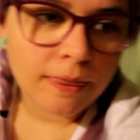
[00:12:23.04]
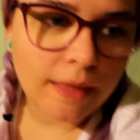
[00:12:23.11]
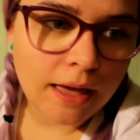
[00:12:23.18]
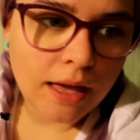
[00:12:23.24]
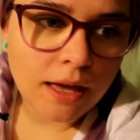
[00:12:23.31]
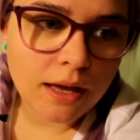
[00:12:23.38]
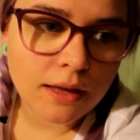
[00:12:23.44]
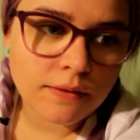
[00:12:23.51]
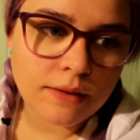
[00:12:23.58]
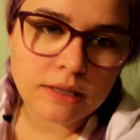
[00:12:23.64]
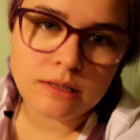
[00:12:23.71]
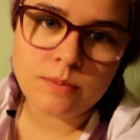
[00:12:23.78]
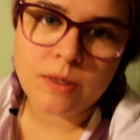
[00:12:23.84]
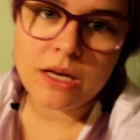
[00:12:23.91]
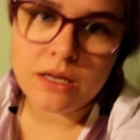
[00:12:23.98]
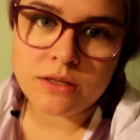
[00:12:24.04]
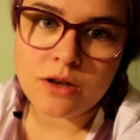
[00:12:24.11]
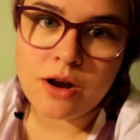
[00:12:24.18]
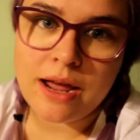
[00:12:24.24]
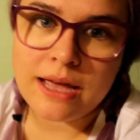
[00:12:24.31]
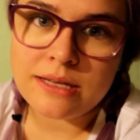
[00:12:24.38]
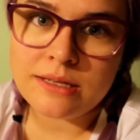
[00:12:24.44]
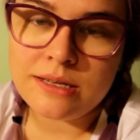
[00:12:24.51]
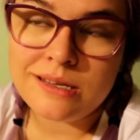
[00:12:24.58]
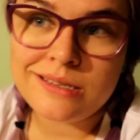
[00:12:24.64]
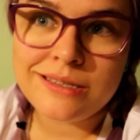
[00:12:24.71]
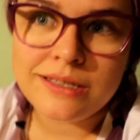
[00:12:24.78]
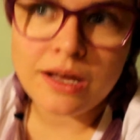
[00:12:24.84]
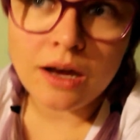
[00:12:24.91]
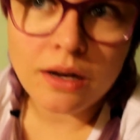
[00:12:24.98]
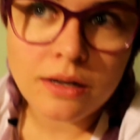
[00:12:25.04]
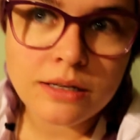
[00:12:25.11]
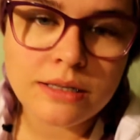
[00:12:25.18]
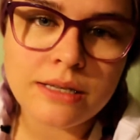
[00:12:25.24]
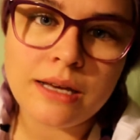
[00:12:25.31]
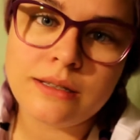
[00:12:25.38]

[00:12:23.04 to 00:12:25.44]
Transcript: and that's because our AC sucks,